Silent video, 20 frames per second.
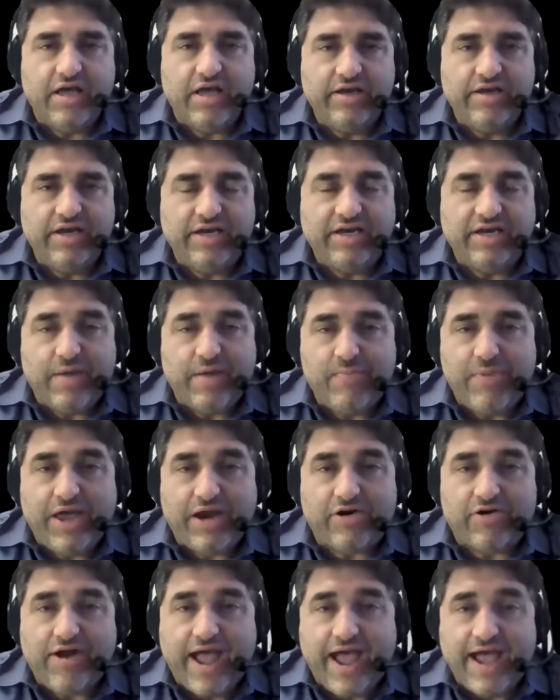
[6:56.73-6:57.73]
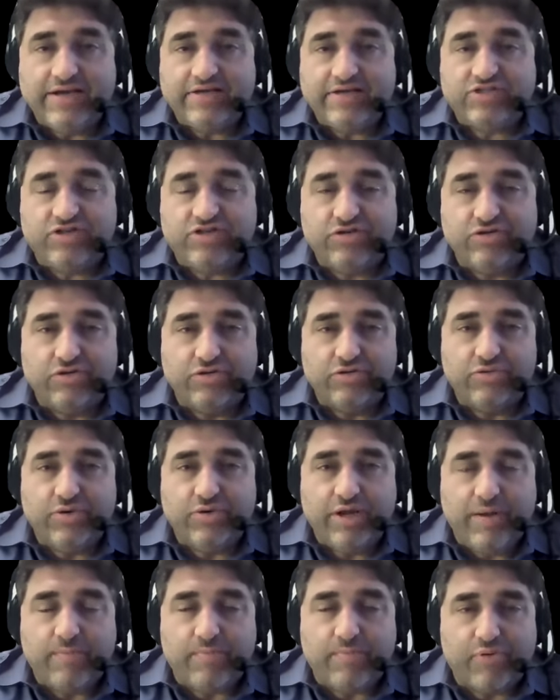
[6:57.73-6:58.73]
need to get better at to
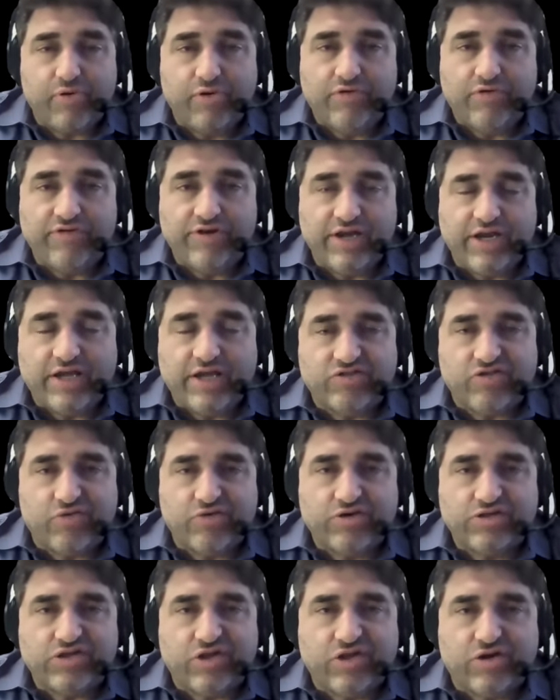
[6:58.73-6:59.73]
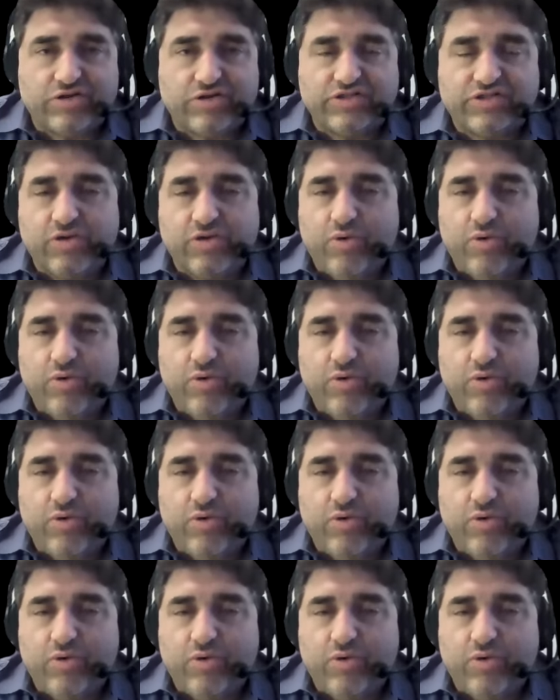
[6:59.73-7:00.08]
improve and get the results.